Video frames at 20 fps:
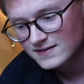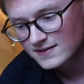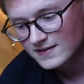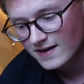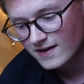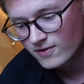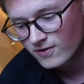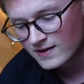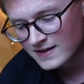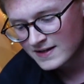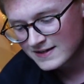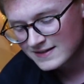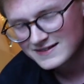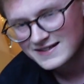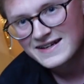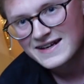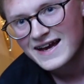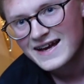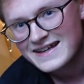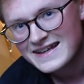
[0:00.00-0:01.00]
So
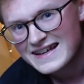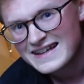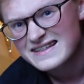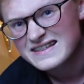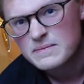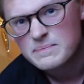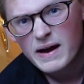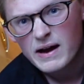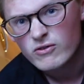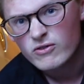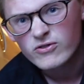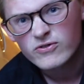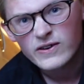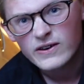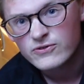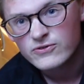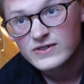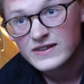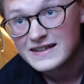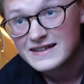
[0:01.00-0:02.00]
tonight it's about
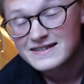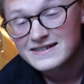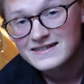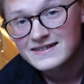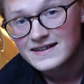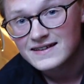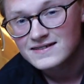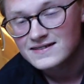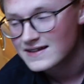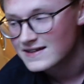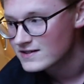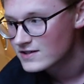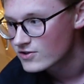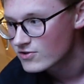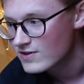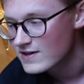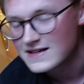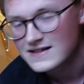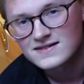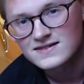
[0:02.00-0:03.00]
15, 16
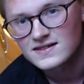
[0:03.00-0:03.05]
degrees.